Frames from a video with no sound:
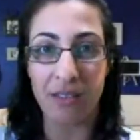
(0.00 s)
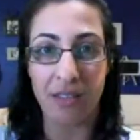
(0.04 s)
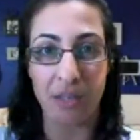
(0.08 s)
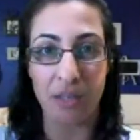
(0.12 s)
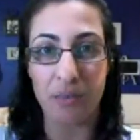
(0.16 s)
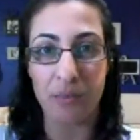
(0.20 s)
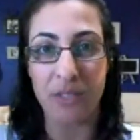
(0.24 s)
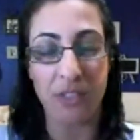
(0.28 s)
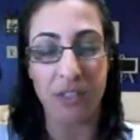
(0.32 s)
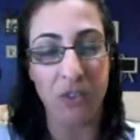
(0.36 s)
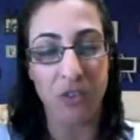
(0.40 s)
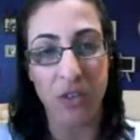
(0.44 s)

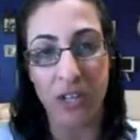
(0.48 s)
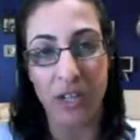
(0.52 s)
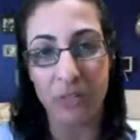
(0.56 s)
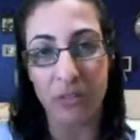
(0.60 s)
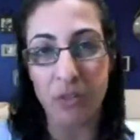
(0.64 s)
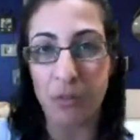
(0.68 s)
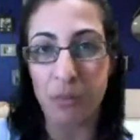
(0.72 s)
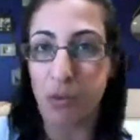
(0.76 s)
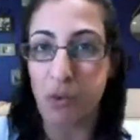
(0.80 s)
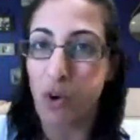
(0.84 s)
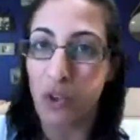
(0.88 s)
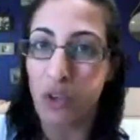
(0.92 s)
tips that you got
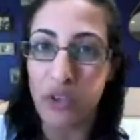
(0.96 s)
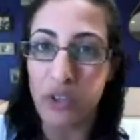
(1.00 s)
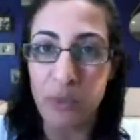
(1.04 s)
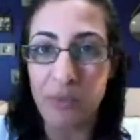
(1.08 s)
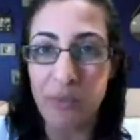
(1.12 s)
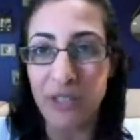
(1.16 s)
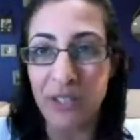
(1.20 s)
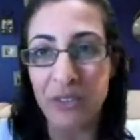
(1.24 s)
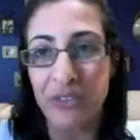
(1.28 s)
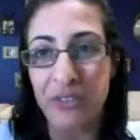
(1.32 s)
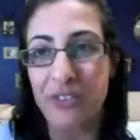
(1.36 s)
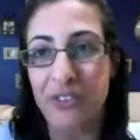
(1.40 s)
from all your
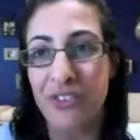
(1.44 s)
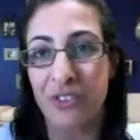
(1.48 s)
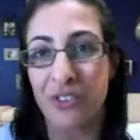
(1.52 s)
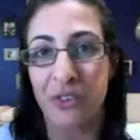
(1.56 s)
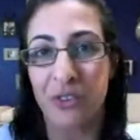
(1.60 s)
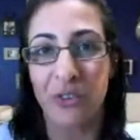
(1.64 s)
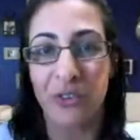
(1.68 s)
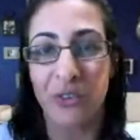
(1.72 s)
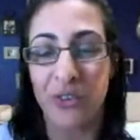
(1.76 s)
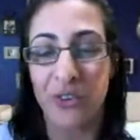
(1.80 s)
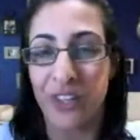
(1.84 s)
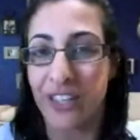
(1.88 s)
mentors and
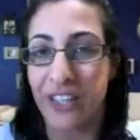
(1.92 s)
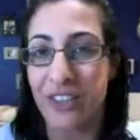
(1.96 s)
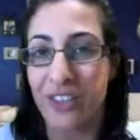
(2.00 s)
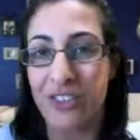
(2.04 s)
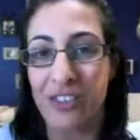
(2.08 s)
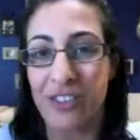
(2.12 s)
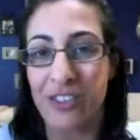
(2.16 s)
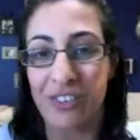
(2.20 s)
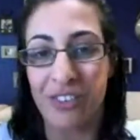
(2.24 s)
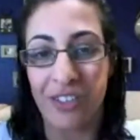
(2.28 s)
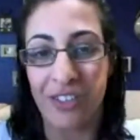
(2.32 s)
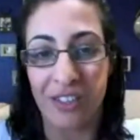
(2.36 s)
all your
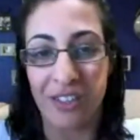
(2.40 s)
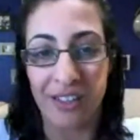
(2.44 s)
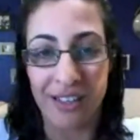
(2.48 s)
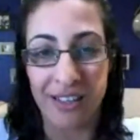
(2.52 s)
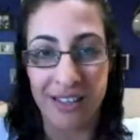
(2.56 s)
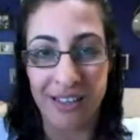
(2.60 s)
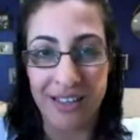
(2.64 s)
connections that